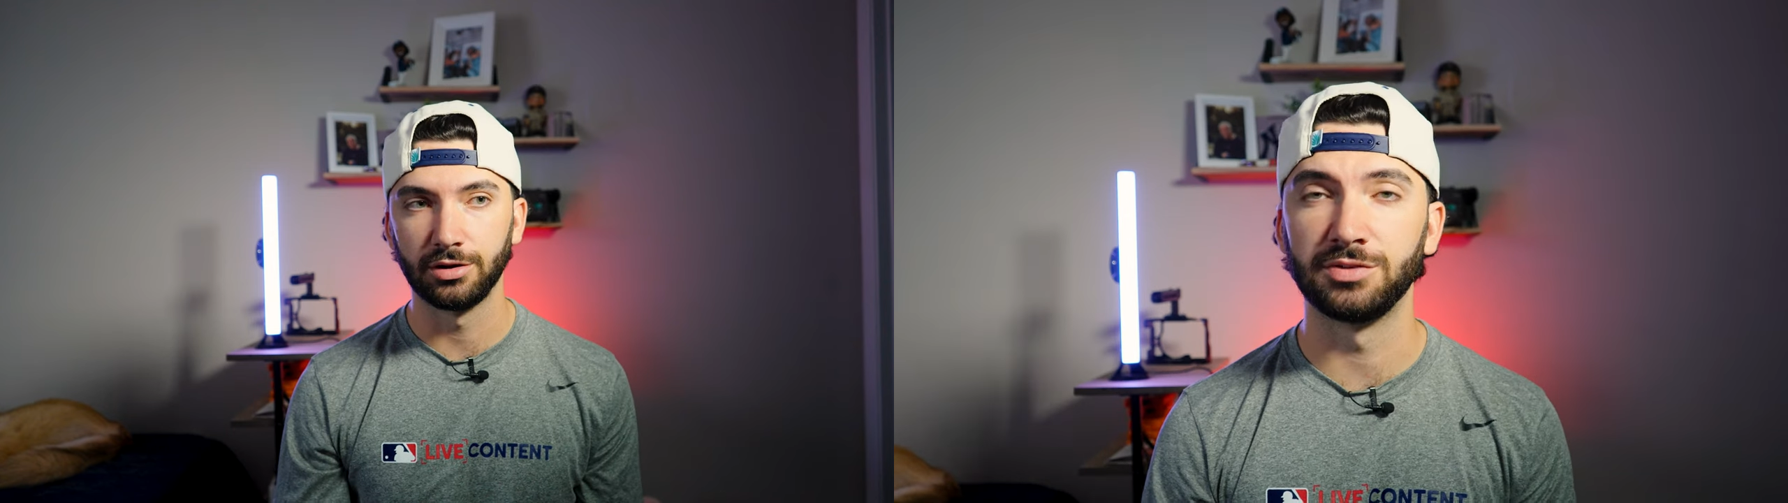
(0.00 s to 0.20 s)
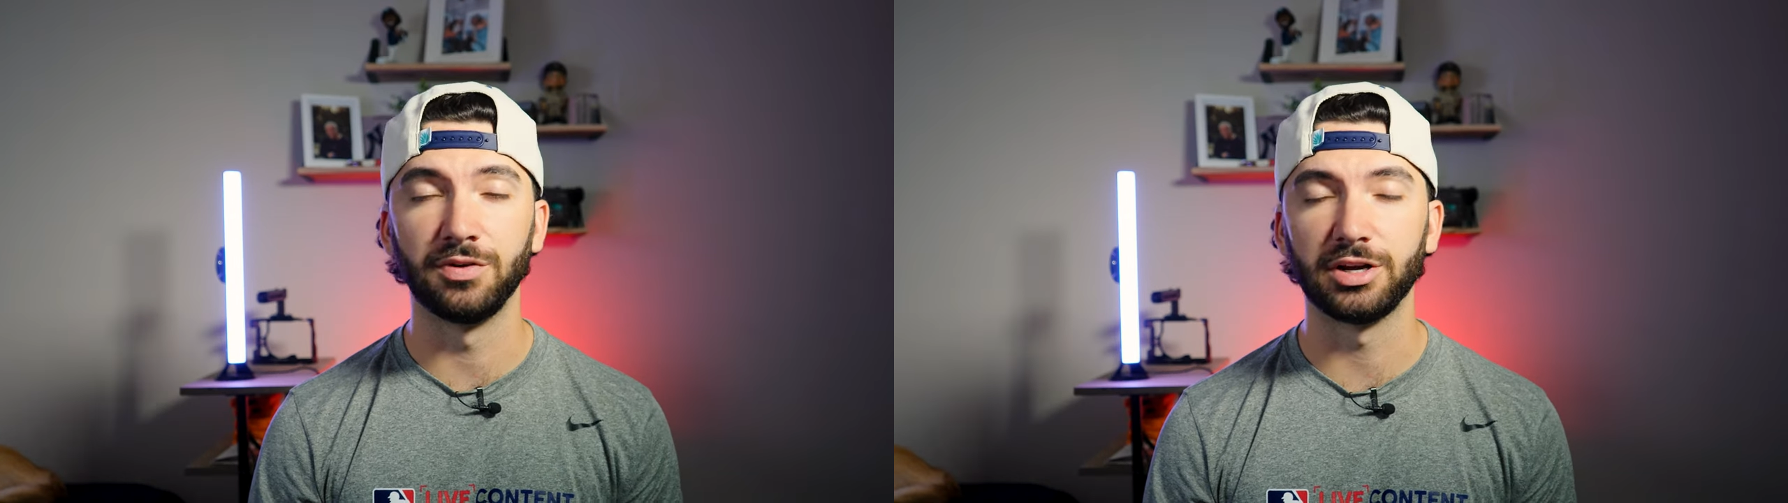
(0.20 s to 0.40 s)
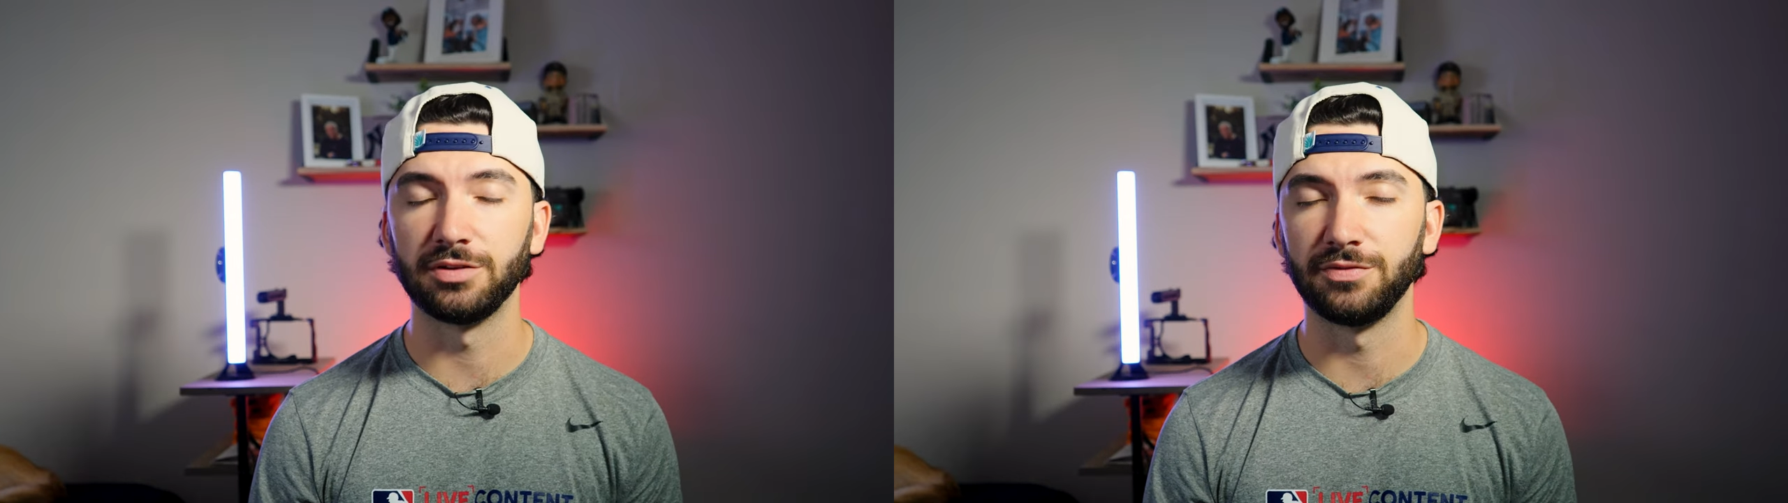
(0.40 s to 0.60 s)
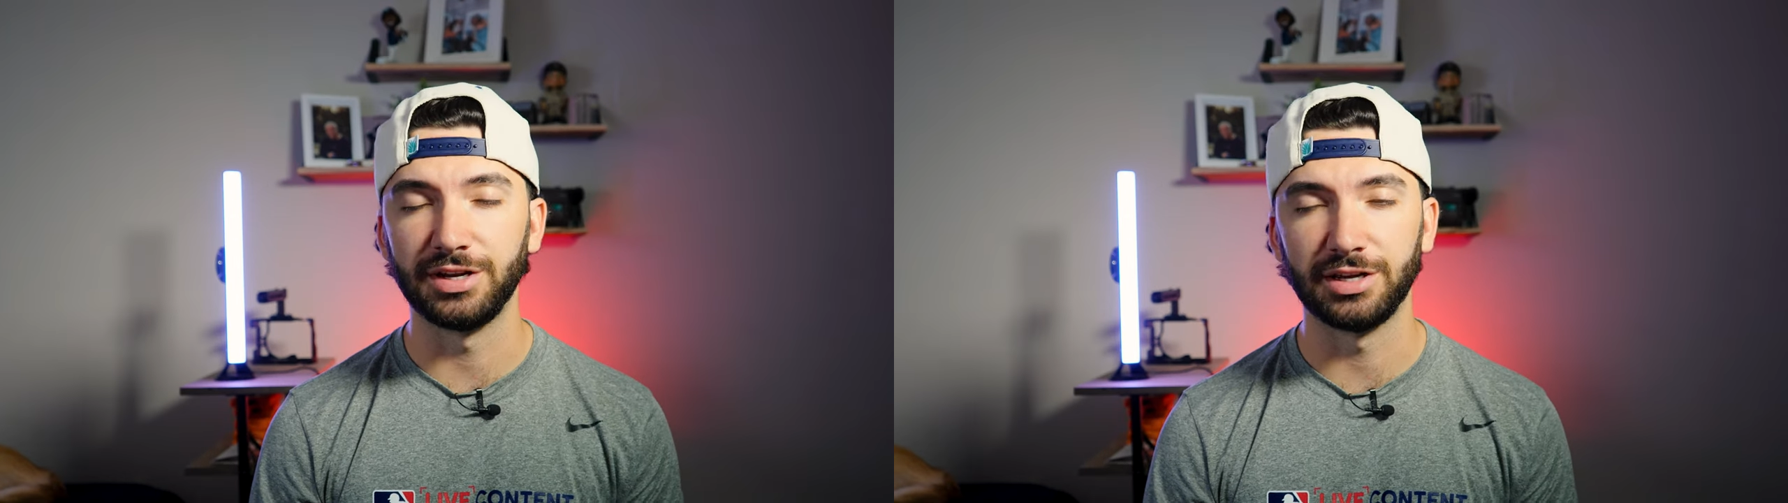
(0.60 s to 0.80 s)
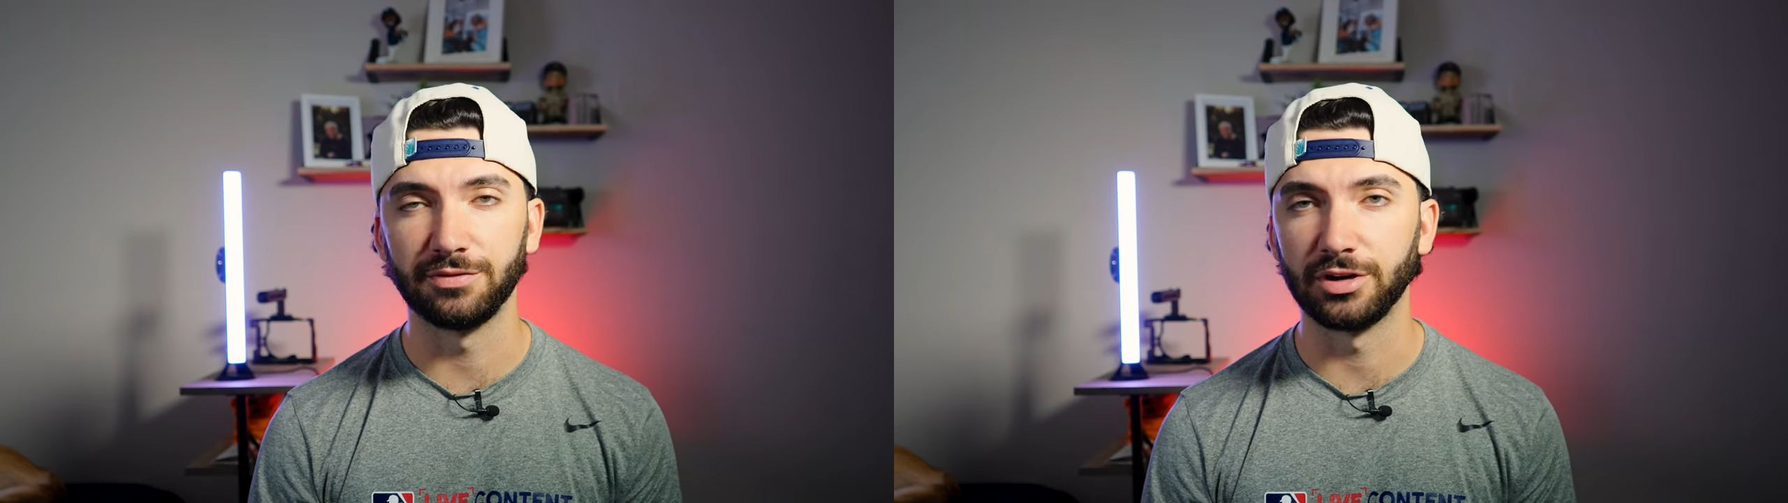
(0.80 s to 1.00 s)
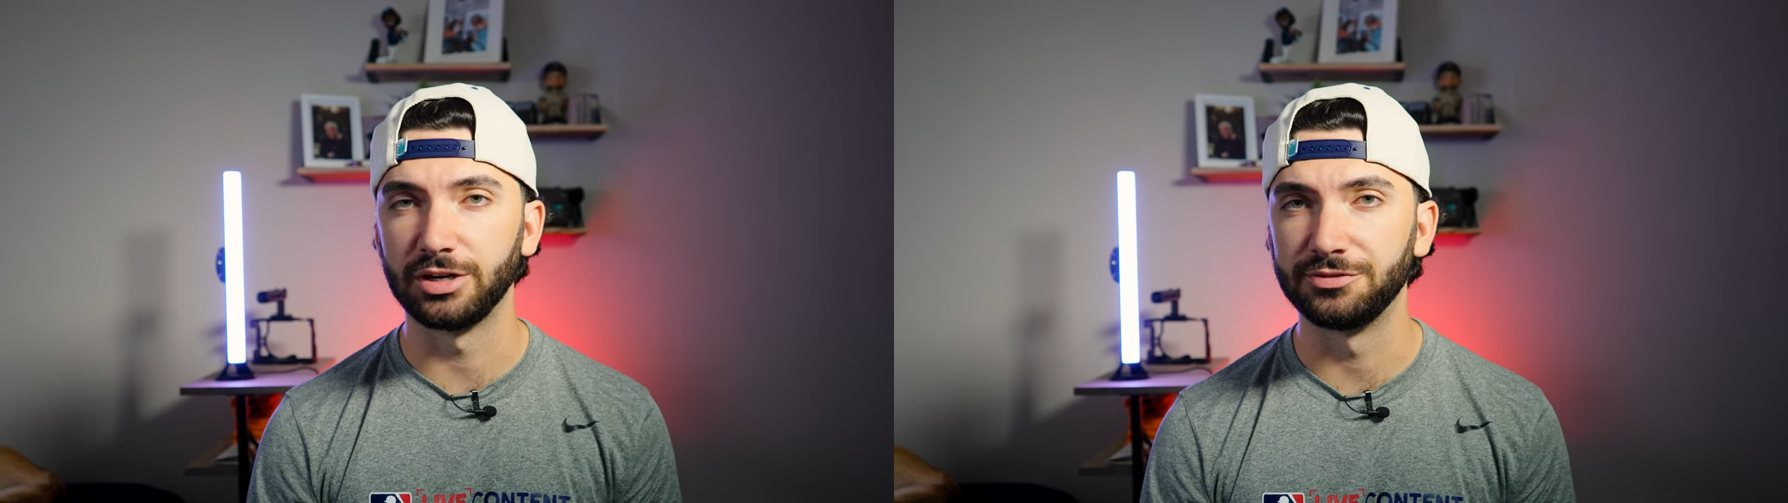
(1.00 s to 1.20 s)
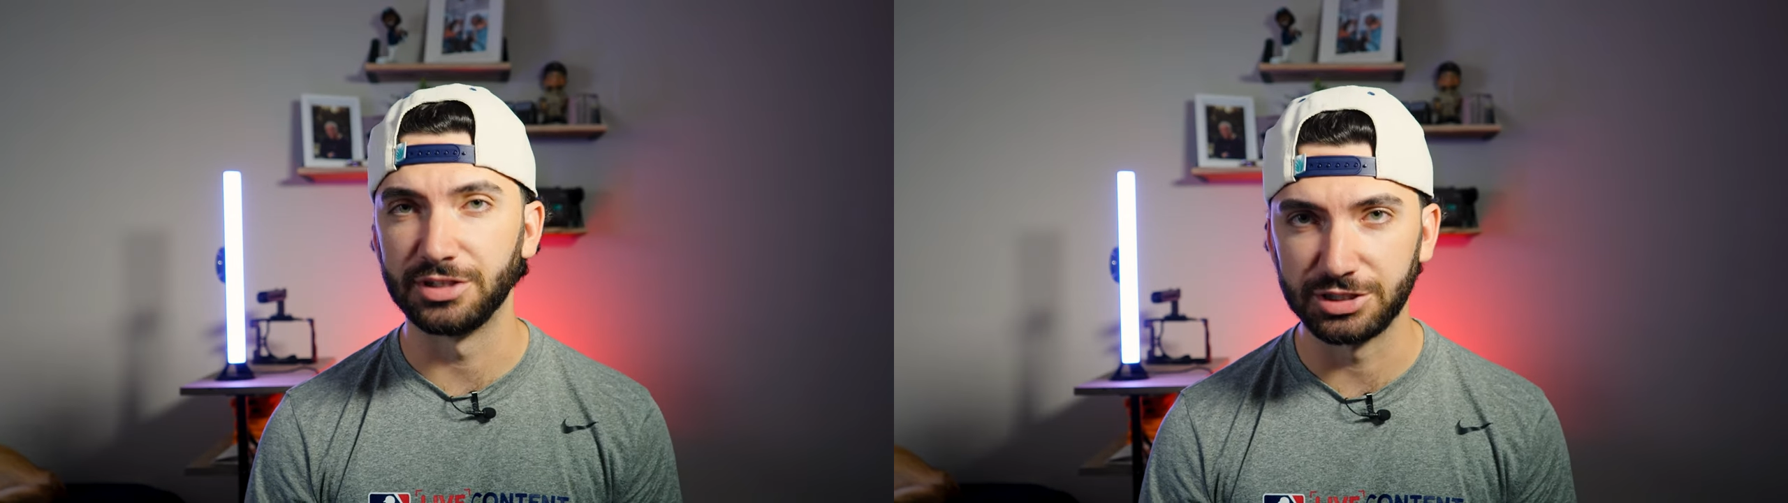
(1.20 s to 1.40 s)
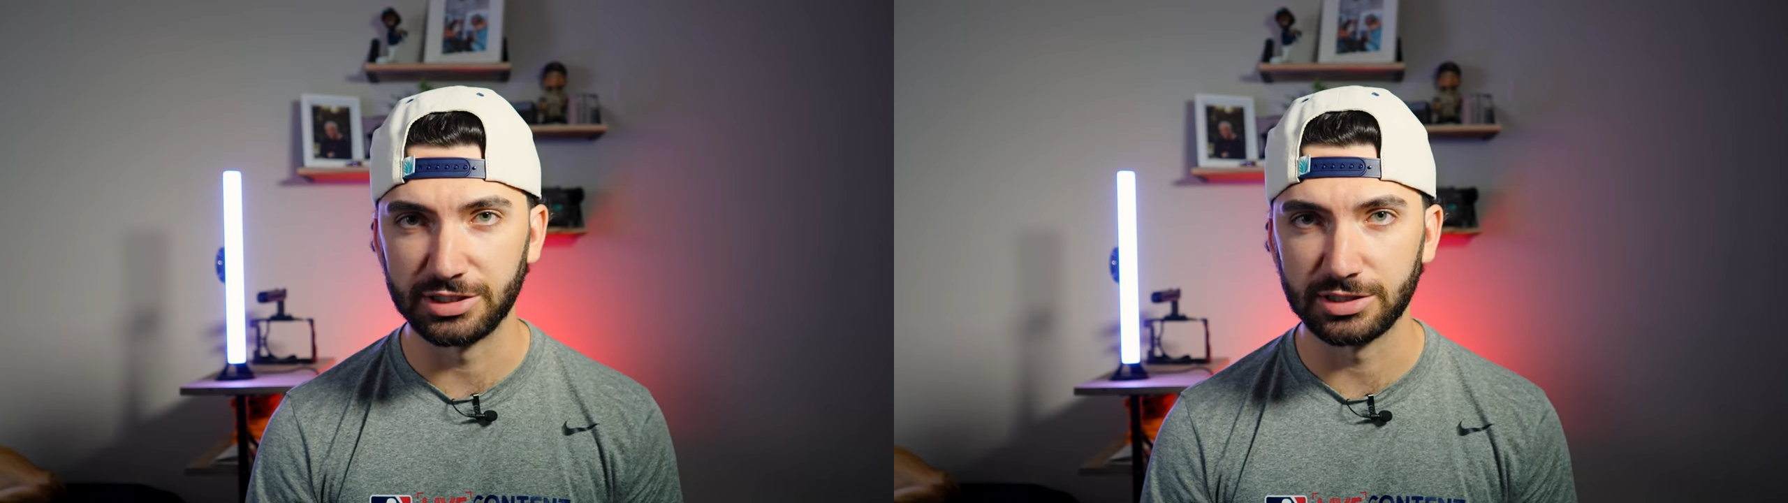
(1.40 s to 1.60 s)
It's very convenient, very
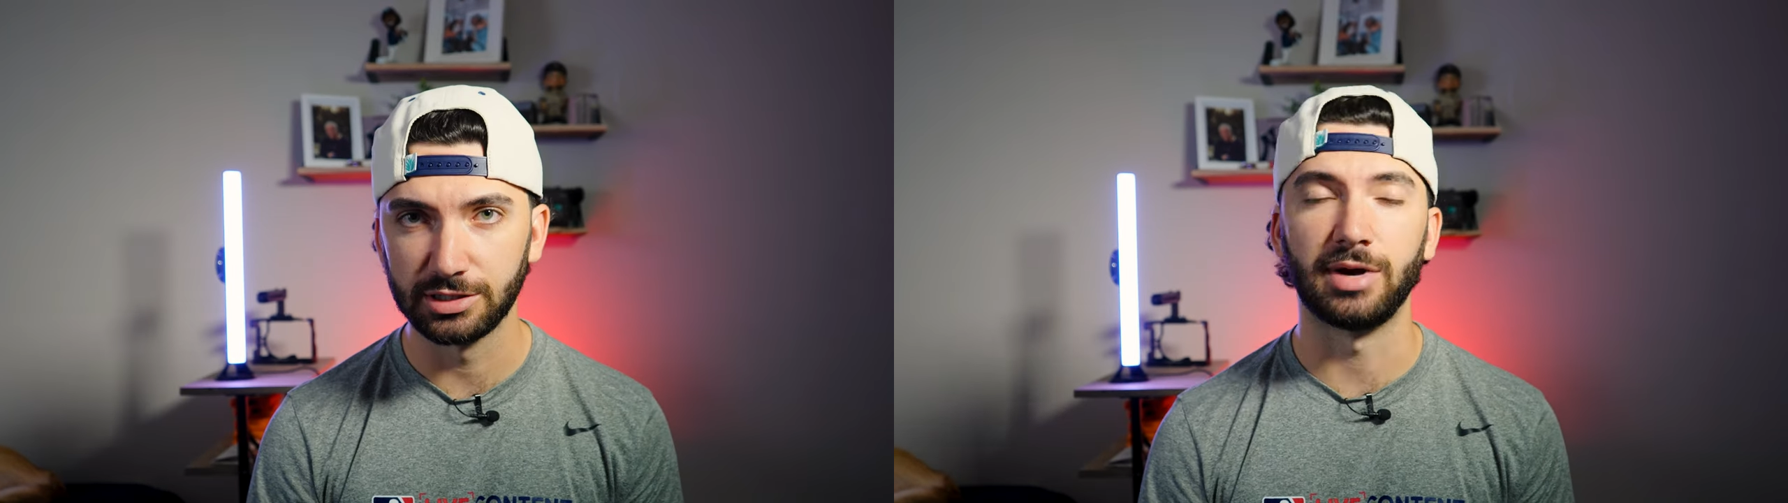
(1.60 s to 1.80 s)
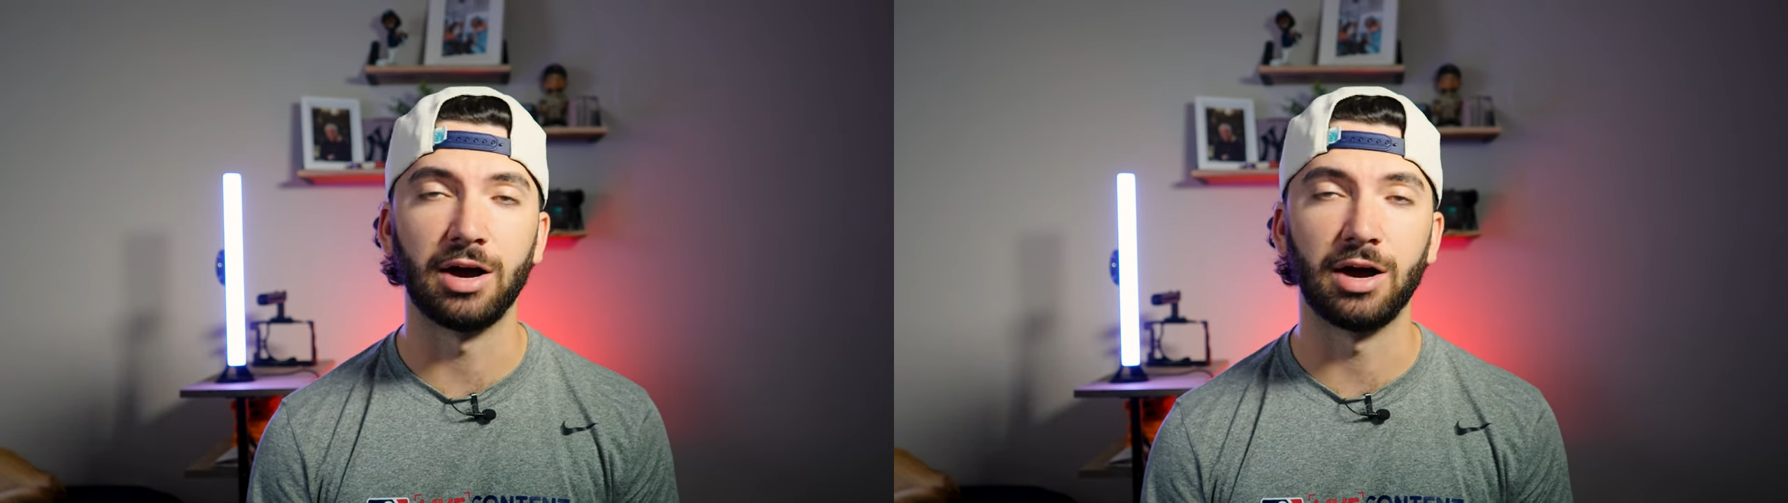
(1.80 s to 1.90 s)
efficient.